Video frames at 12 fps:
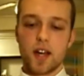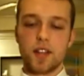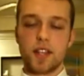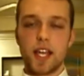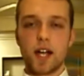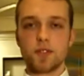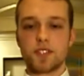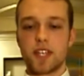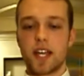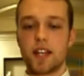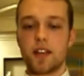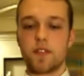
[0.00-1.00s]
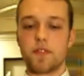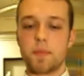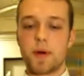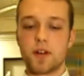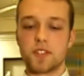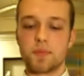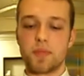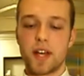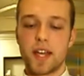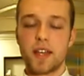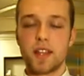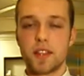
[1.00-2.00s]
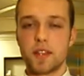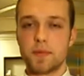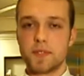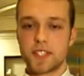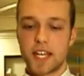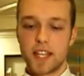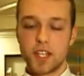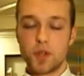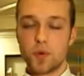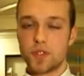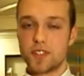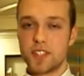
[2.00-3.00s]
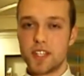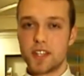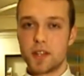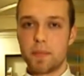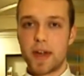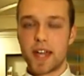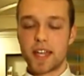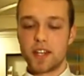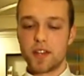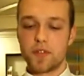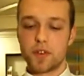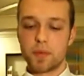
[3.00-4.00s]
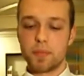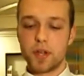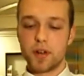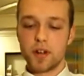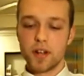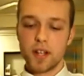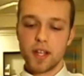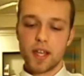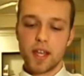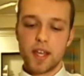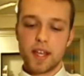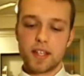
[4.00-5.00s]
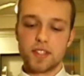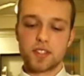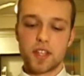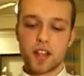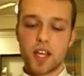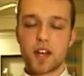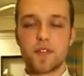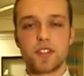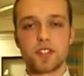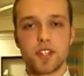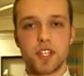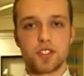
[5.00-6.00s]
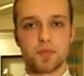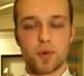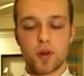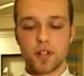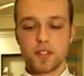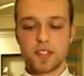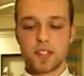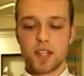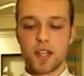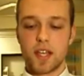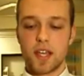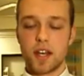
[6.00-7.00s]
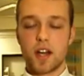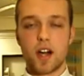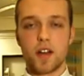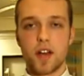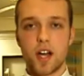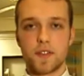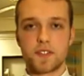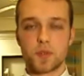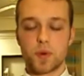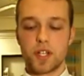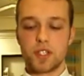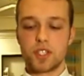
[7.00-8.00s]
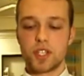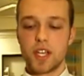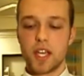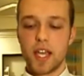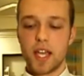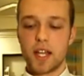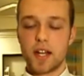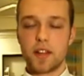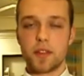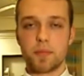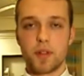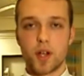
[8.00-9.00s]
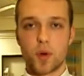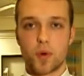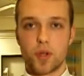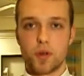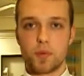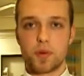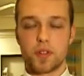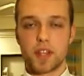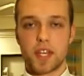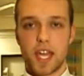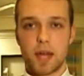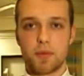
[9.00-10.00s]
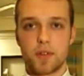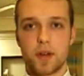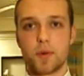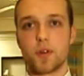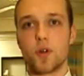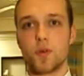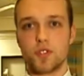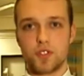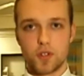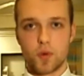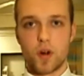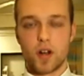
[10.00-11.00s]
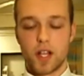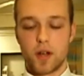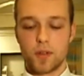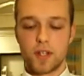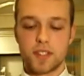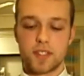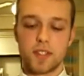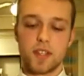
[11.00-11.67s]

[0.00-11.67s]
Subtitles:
On the outside of the power supply, the side that you would see on the back end of your computer, is a lot of ventilation ports, an on-off switch, and the plug where you would put the cable that would go into your wall outlet.